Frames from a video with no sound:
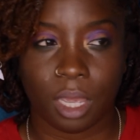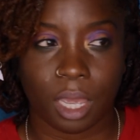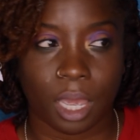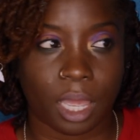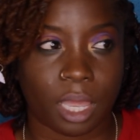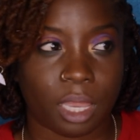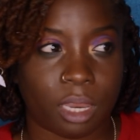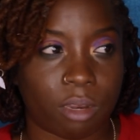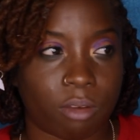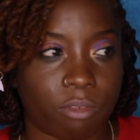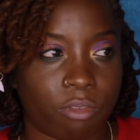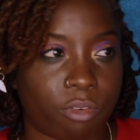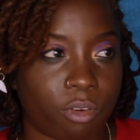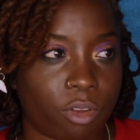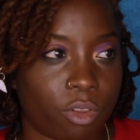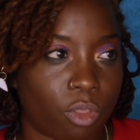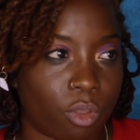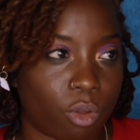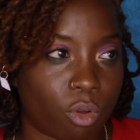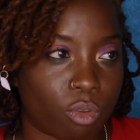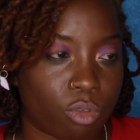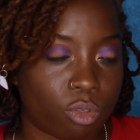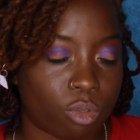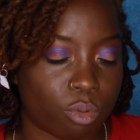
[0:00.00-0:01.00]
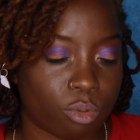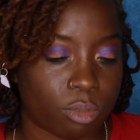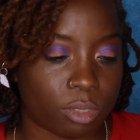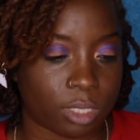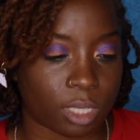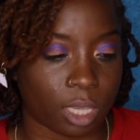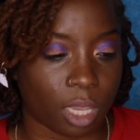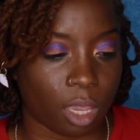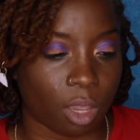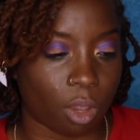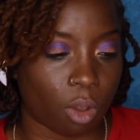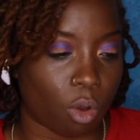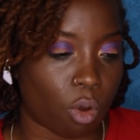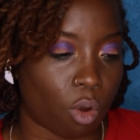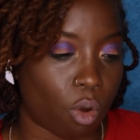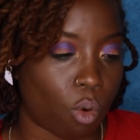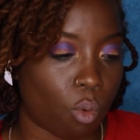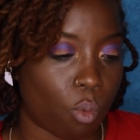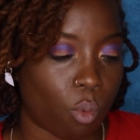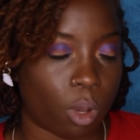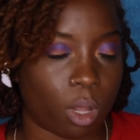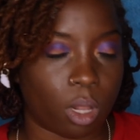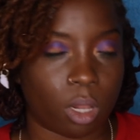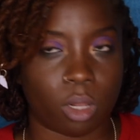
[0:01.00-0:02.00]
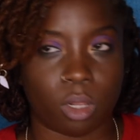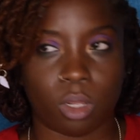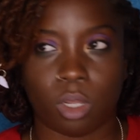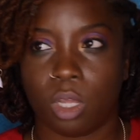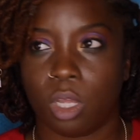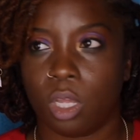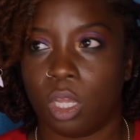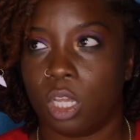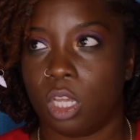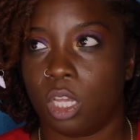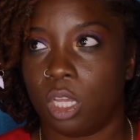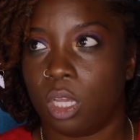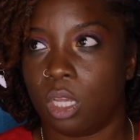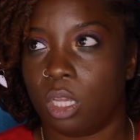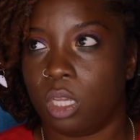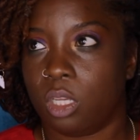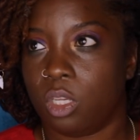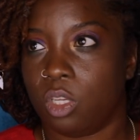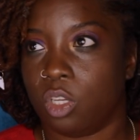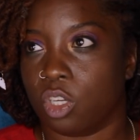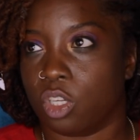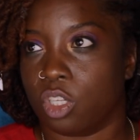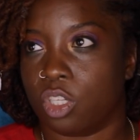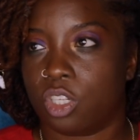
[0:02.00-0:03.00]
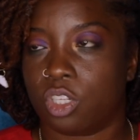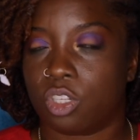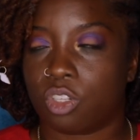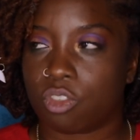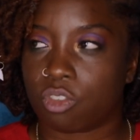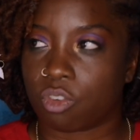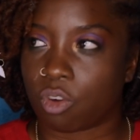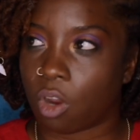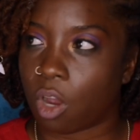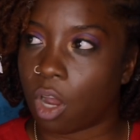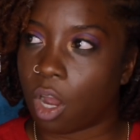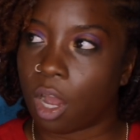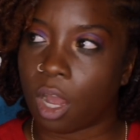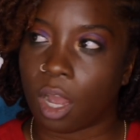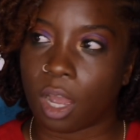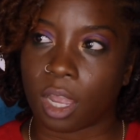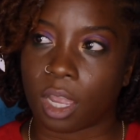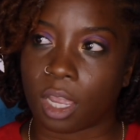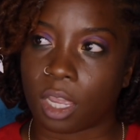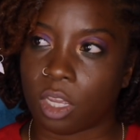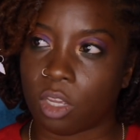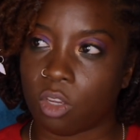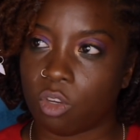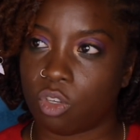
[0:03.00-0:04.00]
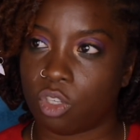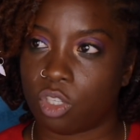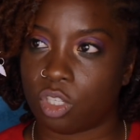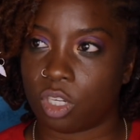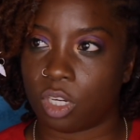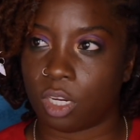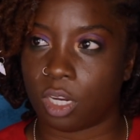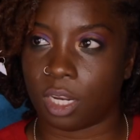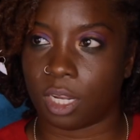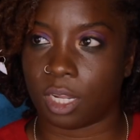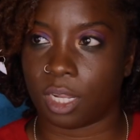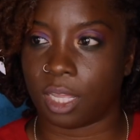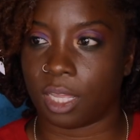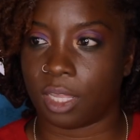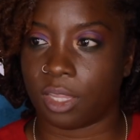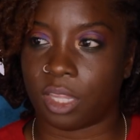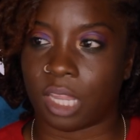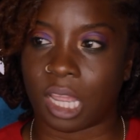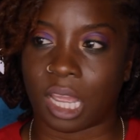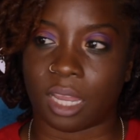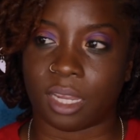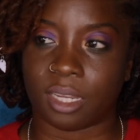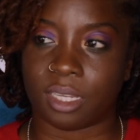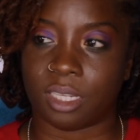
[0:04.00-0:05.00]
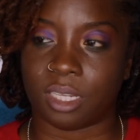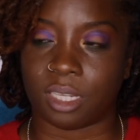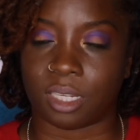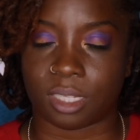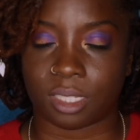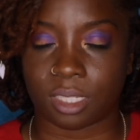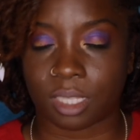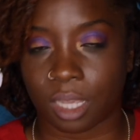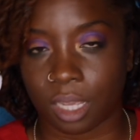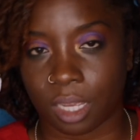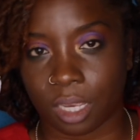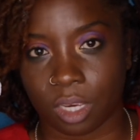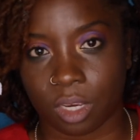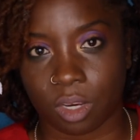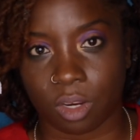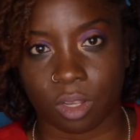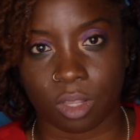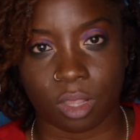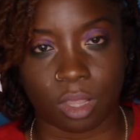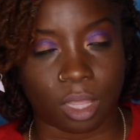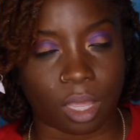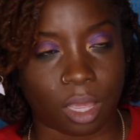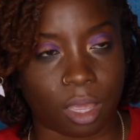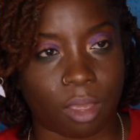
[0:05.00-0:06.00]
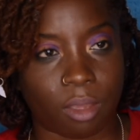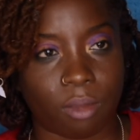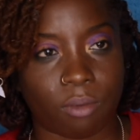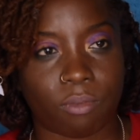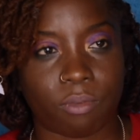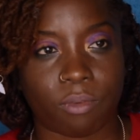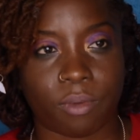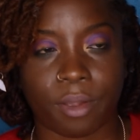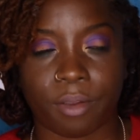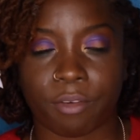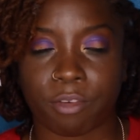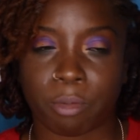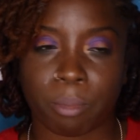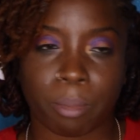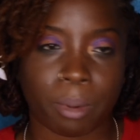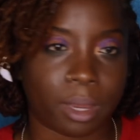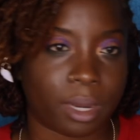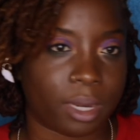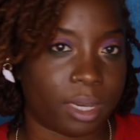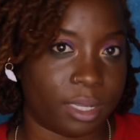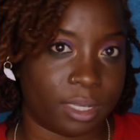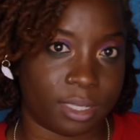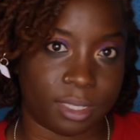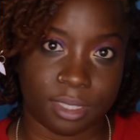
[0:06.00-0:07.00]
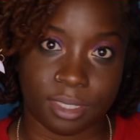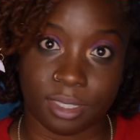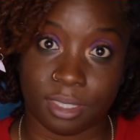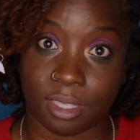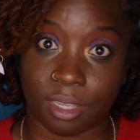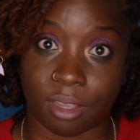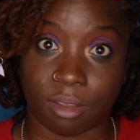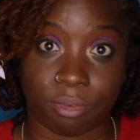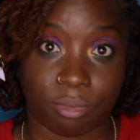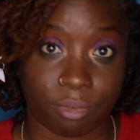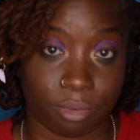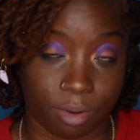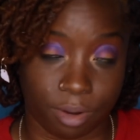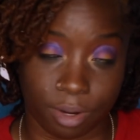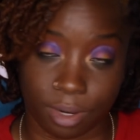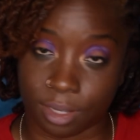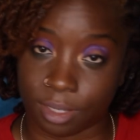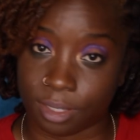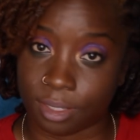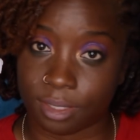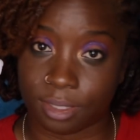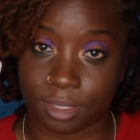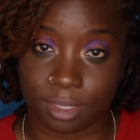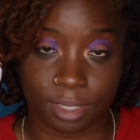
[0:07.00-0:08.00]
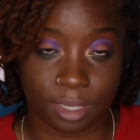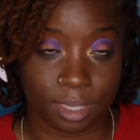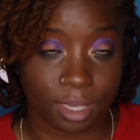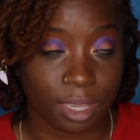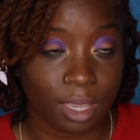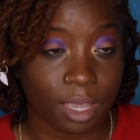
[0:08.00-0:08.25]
and for those who say, oh well, you're strong, you shouldn't let that dictate your life, everybody is different.